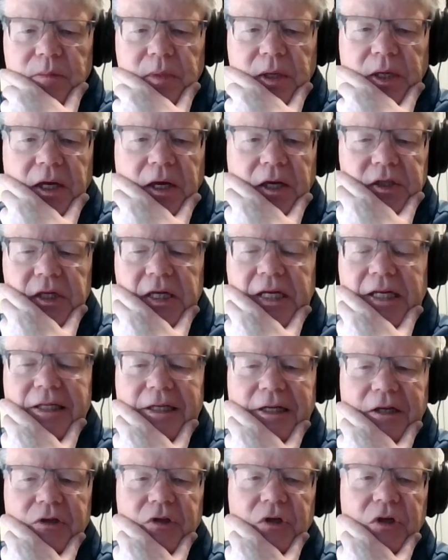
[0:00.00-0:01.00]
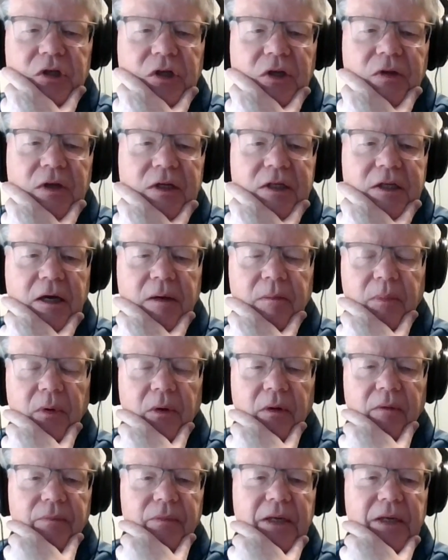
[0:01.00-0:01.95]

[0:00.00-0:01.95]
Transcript: because he teaches in the temple.